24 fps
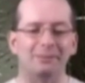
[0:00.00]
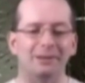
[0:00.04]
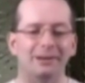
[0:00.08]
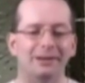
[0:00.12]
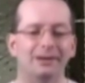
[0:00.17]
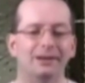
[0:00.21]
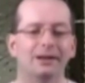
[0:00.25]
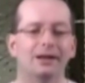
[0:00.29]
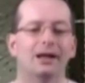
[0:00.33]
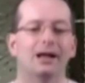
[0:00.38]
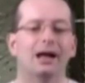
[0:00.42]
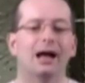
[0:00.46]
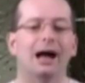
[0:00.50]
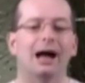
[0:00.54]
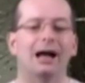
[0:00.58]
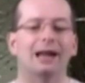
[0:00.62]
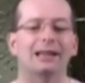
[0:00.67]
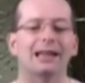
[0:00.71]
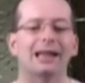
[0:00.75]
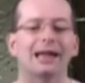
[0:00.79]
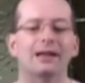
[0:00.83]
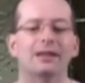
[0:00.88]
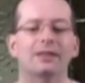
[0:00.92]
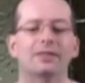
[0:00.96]
But a
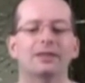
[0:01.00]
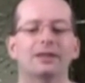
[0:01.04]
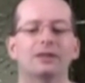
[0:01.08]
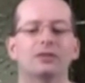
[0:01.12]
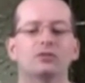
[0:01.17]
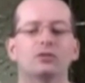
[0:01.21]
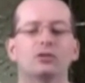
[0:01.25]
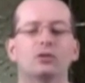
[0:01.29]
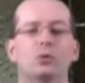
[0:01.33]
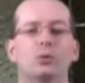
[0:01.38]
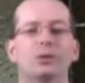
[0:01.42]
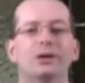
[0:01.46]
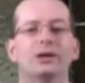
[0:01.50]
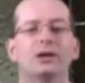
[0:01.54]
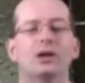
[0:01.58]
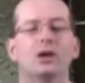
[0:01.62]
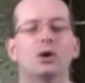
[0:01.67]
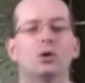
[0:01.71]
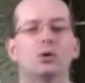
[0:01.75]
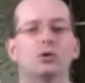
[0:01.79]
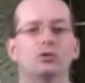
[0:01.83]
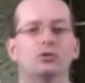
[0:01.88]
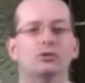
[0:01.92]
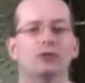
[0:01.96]
lot of things that we
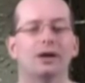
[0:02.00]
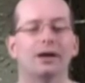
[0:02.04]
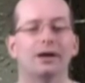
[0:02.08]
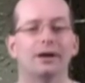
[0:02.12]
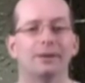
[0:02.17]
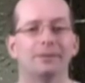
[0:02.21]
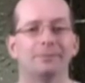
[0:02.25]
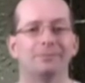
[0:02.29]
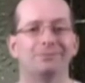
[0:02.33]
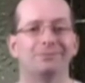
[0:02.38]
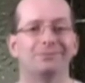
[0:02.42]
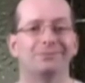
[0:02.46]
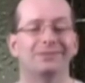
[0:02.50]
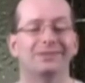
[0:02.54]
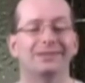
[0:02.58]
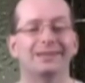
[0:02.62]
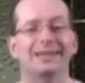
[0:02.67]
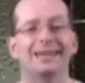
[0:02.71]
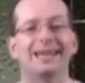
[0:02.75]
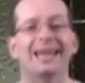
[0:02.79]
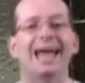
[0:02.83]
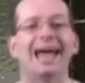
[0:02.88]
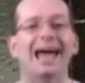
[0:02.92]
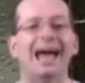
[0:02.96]
know as
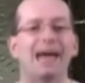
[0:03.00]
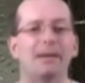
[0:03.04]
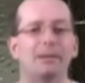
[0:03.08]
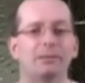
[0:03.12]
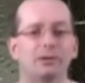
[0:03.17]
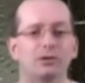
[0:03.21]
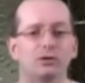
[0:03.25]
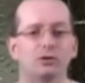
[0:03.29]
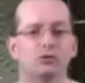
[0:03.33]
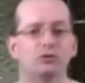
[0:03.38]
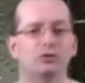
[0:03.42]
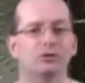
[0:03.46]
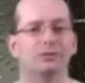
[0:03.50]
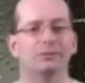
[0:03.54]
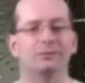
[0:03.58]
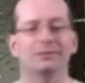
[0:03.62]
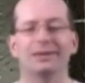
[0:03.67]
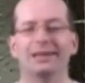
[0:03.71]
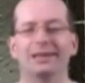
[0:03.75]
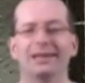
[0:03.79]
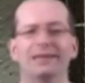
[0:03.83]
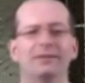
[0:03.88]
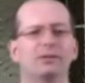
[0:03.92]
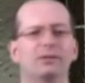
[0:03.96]
cabbage
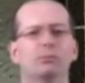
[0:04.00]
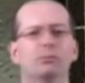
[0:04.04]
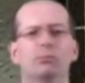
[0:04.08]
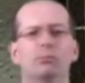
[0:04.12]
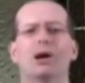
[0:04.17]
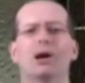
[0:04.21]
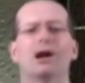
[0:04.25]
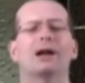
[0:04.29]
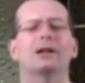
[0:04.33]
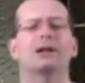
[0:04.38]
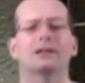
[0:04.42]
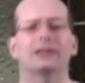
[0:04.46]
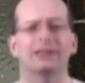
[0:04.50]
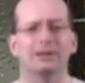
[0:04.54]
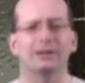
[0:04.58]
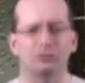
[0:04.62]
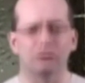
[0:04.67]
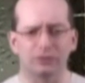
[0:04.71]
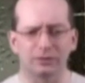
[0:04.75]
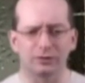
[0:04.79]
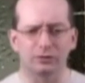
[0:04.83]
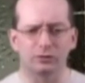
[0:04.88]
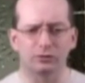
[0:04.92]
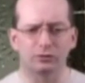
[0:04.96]
and even broccoli is
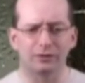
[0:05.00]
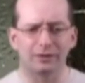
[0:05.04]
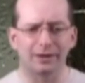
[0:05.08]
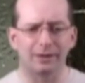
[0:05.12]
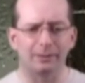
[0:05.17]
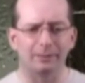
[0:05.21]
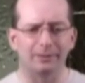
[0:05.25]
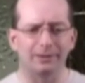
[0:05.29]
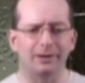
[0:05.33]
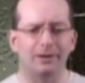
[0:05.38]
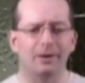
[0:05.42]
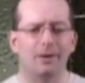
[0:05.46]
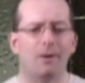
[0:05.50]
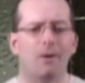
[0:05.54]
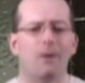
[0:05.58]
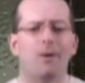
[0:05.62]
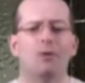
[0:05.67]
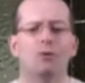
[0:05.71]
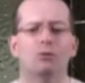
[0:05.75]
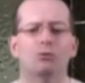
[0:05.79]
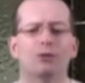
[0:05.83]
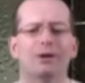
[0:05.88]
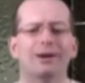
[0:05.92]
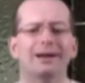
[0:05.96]
in this family.
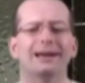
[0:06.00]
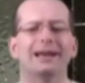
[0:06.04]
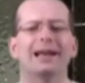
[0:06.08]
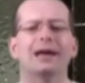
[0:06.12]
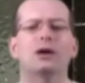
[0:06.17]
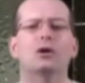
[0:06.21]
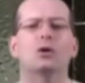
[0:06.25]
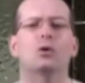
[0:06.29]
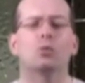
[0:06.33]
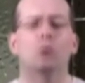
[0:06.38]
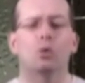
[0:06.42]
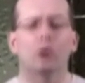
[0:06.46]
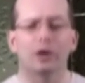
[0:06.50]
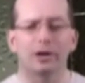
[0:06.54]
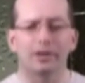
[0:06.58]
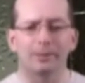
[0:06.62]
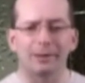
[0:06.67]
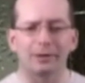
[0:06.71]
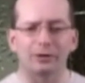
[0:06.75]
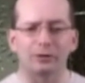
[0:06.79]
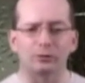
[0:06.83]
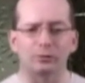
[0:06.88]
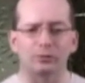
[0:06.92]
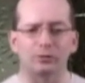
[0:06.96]
Right now, don't worry
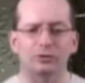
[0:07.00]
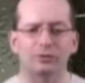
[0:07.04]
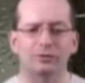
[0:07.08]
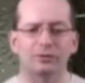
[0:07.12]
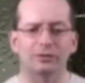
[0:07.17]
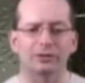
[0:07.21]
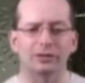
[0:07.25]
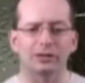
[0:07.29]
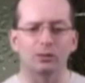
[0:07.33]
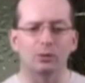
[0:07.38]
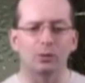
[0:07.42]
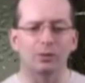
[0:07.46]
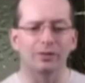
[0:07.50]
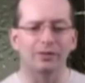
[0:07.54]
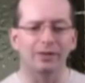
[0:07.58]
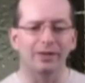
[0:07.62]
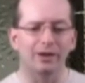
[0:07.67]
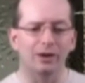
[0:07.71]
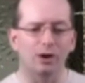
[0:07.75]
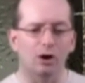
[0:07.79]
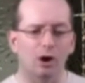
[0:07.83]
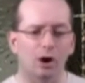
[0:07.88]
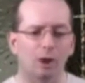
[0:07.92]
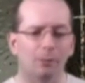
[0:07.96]
about specifically what
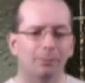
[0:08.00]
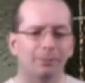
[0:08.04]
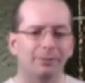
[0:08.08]
they are.